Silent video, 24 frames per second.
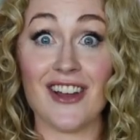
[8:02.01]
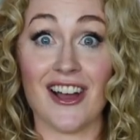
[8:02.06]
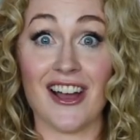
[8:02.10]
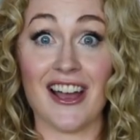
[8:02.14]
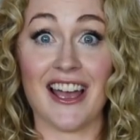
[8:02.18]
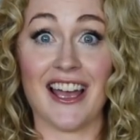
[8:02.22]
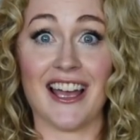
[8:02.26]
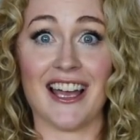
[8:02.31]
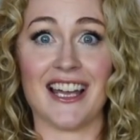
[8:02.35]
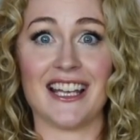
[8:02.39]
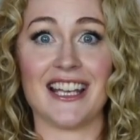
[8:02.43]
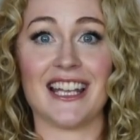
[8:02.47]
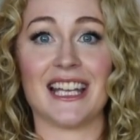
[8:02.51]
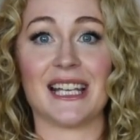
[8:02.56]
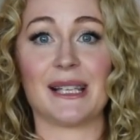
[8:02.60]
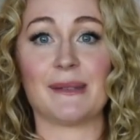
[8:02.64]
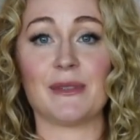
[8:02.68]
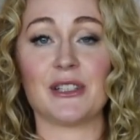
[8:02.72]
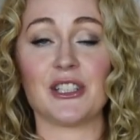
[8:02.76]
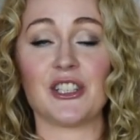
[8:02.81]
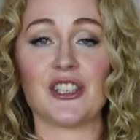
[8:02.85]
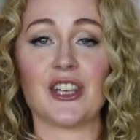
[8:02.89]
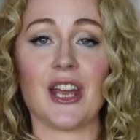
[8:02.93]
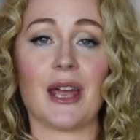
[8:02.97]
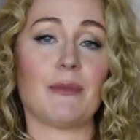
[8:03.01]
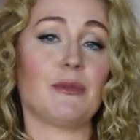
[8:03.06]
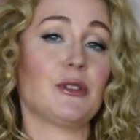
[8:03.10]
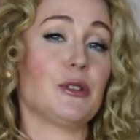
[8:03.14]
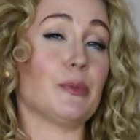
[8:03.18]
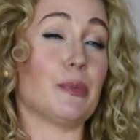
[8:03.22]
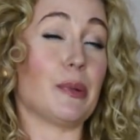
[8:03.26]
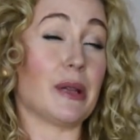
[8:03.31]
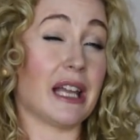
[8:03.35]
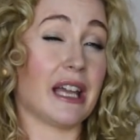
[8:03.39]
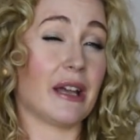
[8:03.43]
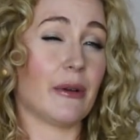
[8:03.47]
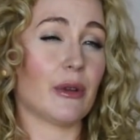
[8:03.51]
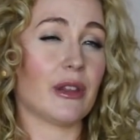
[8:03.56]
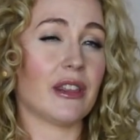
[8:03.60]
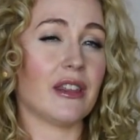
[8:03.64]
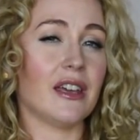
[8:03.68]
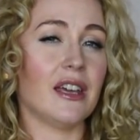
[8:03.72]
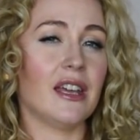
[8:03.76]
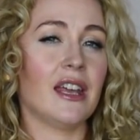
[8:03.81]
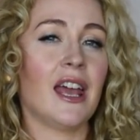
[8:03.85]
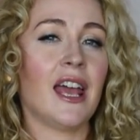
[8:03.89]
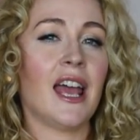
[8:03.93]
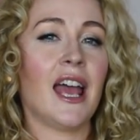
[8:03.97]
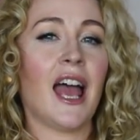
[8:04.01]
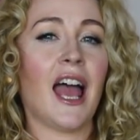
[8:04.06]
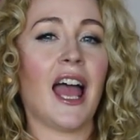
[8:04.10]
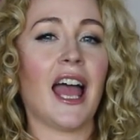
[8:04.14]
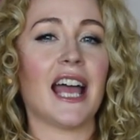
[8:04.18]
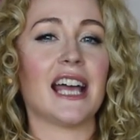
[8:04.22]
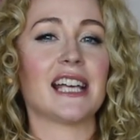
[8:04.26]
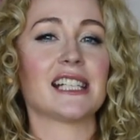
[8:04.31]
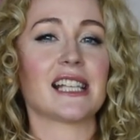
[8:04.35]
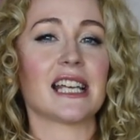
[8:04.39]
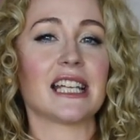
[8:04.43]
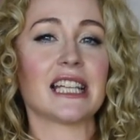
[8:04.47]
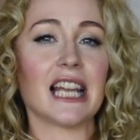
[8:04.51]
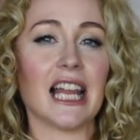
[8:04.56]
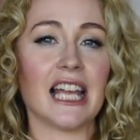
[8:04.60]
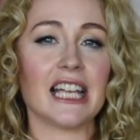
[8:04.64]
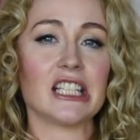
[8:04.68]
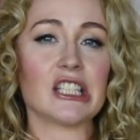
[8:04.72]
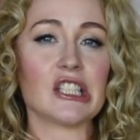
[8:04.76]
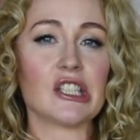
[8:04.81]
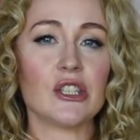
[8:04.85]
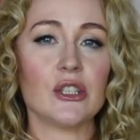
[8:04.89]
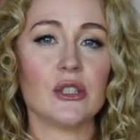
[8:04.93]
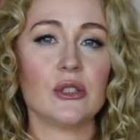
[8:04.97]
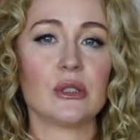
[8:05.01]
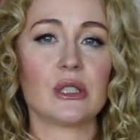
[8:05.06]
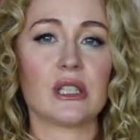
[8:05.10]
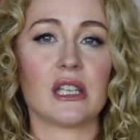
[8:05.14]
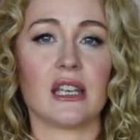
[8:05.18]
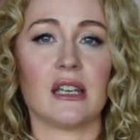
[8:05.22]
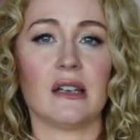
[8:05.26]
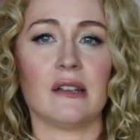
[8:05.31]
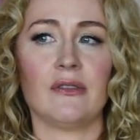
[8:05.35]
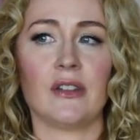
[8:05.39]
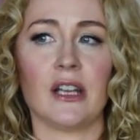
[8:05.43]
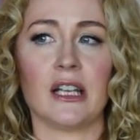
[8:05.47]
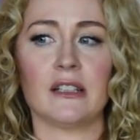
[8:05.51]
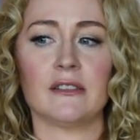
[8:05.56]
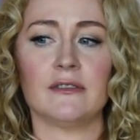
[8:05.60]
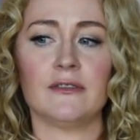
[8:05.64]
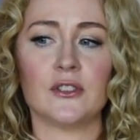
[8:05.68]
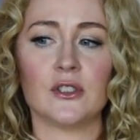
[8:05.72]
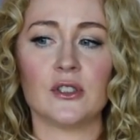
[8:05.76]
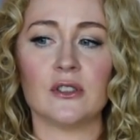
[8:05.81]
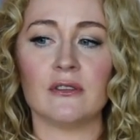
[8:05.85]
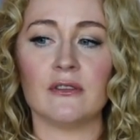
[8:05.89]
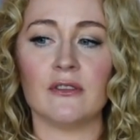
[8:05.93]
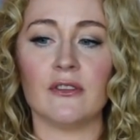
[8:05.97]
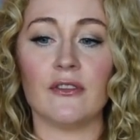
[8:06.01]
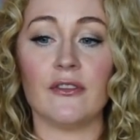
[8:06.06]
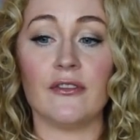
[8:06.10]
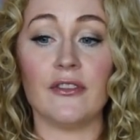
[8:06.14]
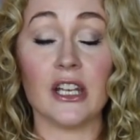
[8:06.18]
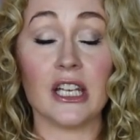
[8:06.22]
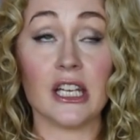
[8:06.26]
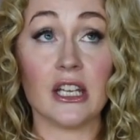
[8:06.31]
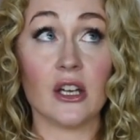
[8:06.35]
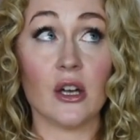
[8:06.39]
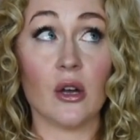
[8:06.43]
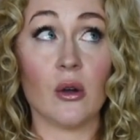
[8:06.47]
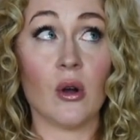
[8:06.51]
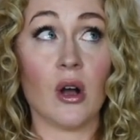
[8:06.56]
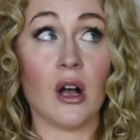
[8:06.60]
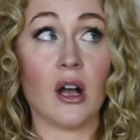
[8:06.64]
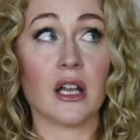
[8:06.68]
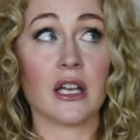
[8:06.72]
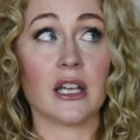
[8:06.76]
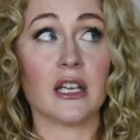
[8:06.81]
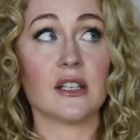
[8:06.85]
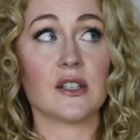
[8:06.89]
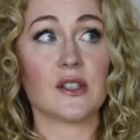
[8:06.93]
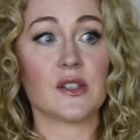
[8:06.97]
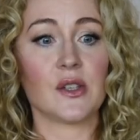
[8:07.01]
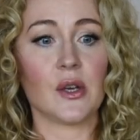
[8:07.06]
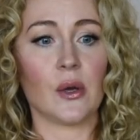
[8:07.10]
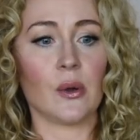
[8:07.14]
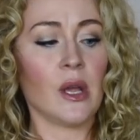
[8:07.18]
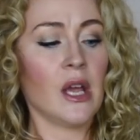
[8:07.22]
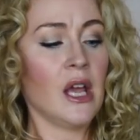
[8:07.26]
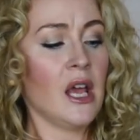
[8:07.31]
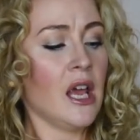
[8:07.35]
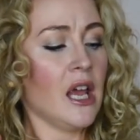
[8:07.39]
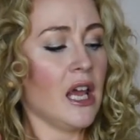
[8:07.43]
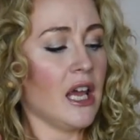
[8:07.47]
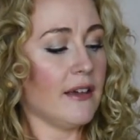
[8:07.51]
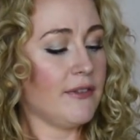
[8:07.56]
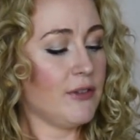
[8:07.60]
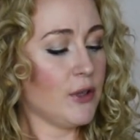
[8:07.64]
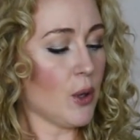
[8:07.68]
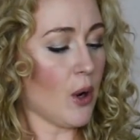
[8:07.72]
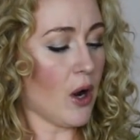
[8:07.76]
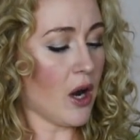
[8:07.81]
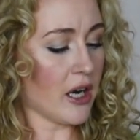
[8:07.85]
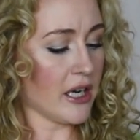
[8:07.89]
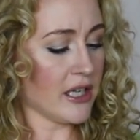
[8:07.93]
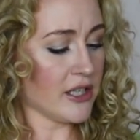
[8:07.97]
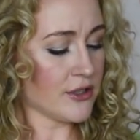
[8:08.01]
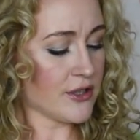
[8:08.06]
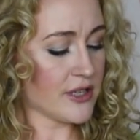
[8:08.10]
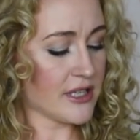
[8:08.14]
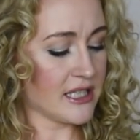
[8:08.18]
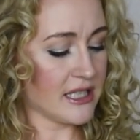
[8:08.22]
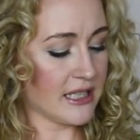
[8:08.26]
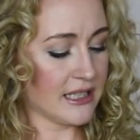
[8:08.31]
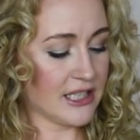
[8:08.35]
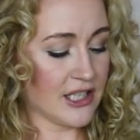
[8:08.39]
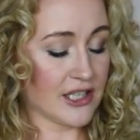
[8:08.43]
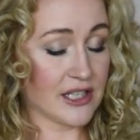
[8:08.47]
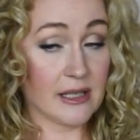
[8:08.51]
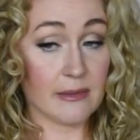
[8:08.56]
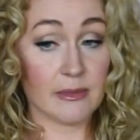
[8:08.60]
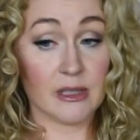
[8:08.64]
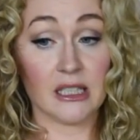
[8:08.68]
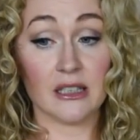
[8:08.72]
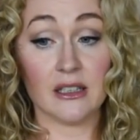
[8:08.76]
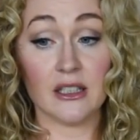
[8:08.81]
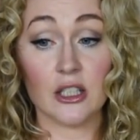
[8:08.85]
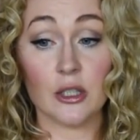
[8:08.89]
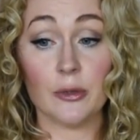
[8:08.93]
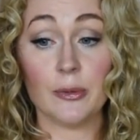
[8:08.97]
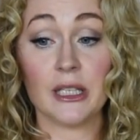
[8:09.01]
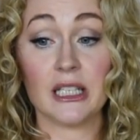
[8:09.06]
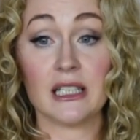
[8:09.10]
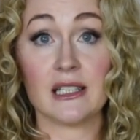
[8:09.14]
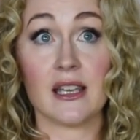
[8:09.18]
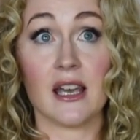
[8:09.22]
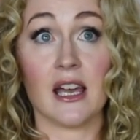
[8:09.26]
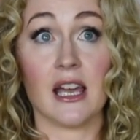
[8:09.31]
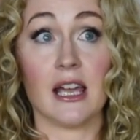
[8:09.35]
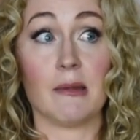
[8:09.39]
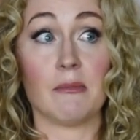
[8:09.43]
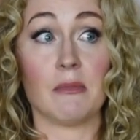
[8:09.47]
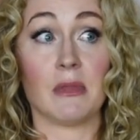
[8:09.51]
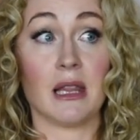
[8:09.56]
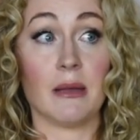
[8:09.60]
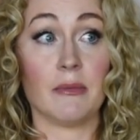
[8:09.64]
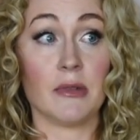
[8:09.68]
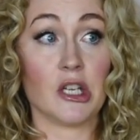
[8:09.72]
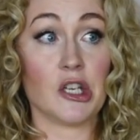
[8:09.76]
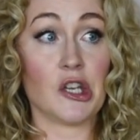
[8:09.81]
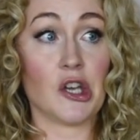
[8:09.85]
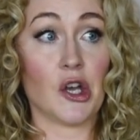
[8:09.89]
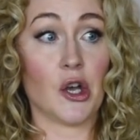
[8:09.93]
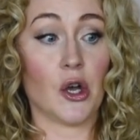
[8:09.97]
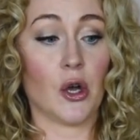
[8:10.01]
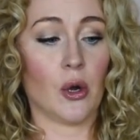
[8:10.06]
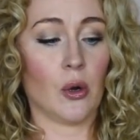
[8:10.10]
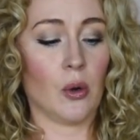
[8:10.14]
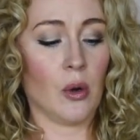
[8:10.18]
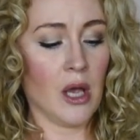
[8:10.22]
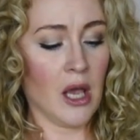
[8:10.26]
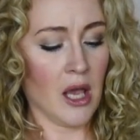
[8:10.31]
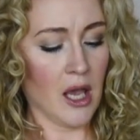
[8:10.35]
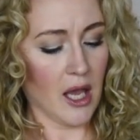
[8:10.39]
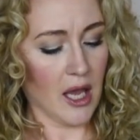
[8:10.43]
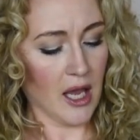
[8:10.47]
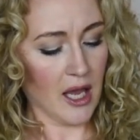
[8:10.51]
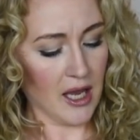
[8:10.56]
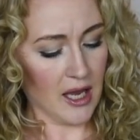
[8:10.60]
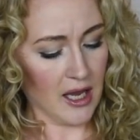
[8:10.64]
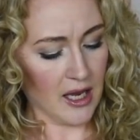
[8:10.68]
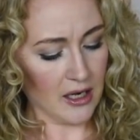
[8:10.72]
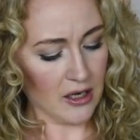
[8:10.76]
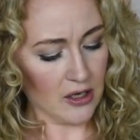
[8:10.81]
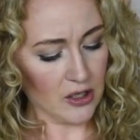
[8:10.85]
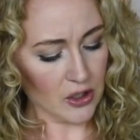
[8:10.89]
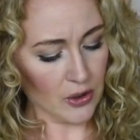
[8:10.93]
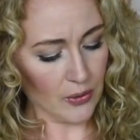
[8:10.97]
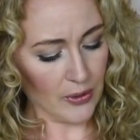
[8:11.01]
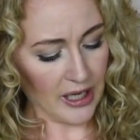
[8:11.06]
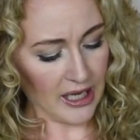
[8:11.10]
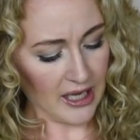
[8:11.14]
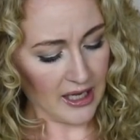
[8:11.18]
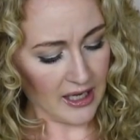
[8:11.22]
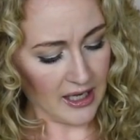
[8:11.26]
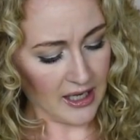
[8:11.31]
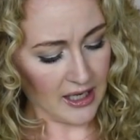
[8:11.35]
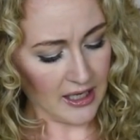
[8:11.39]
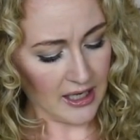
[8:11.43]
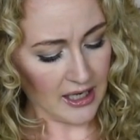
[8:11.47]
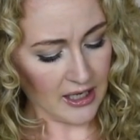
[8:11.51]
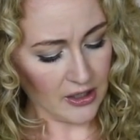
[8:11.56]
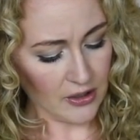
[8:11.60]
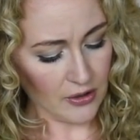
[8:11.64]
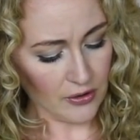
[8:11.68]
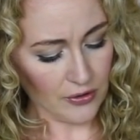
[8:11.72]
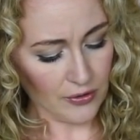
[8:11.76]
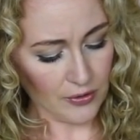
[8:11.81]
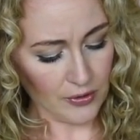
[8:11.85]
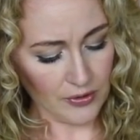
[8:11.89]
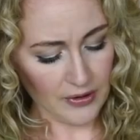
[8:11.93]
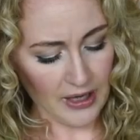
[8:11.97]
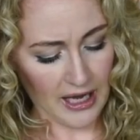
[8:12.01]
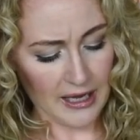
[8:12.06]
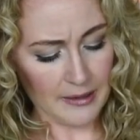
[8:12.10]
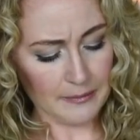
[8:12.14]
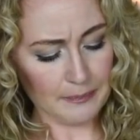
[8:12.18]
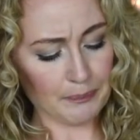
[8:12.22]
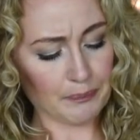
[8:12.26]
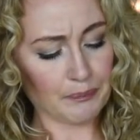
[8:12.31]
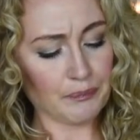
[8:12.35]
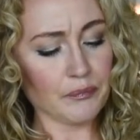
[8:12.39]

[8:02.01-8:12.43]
not had as much time to play with it as I'd like to give like a full video on it. So if you are interested, just give me a little bit of time, let me know, and I'll go ahead and go through that.